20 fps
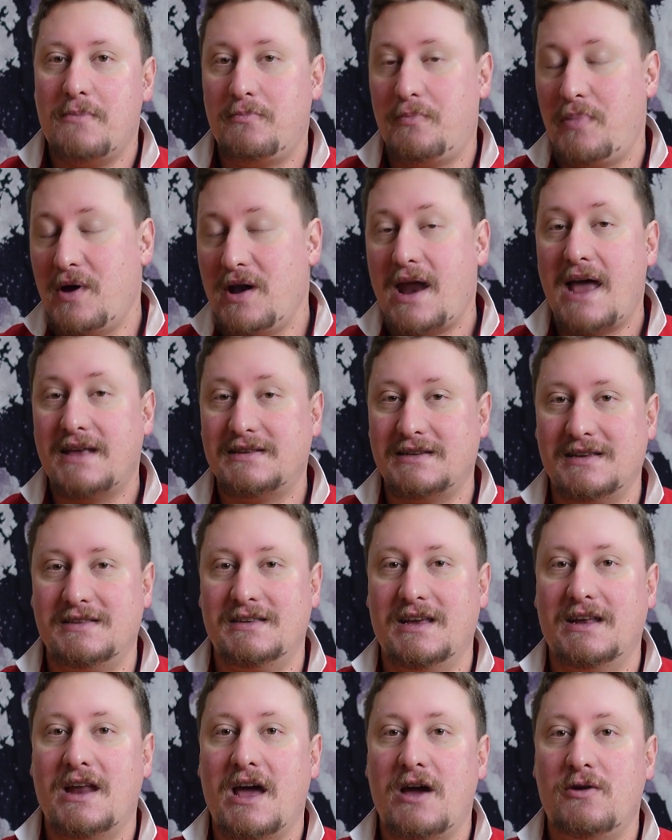But as I
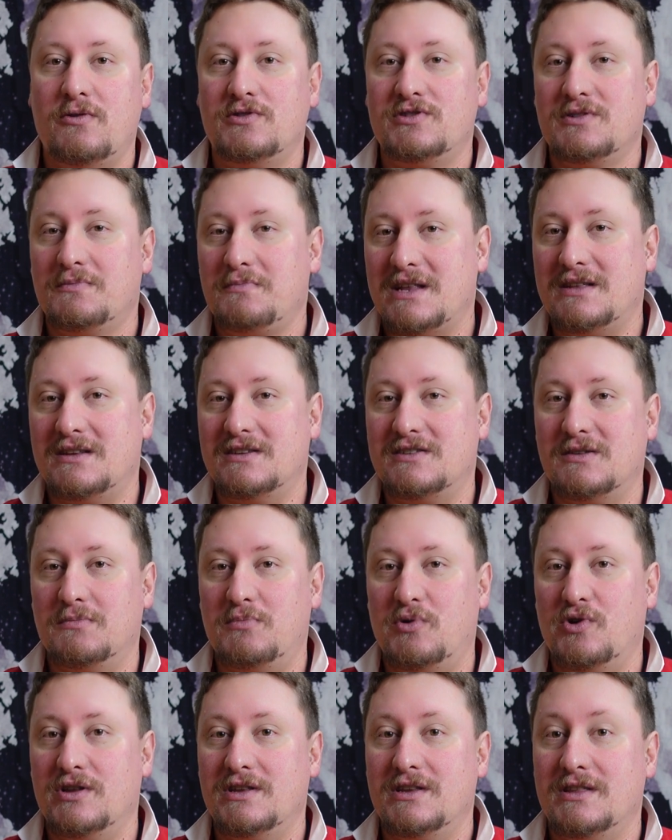said, I was a bit
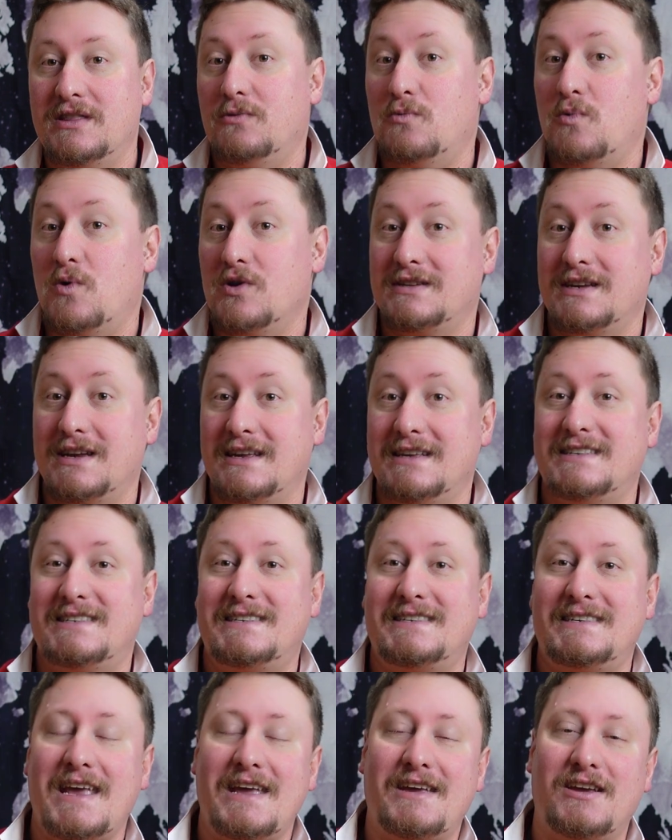disappointed there wasn't a
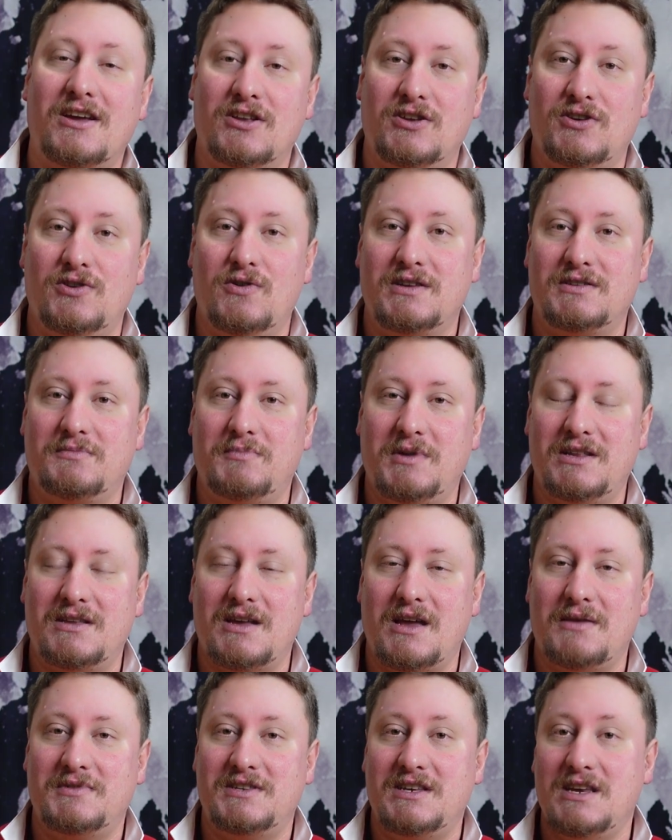second USB
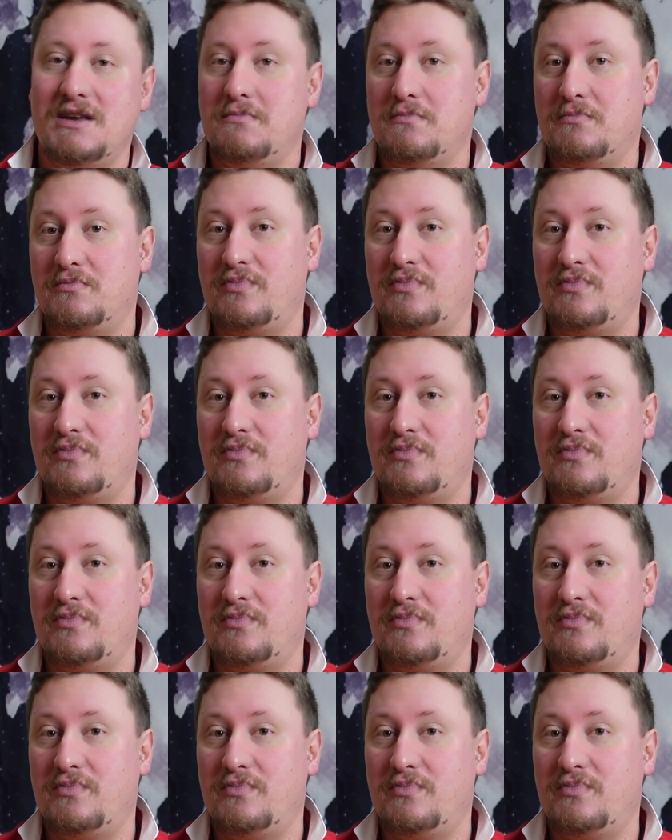Type-C,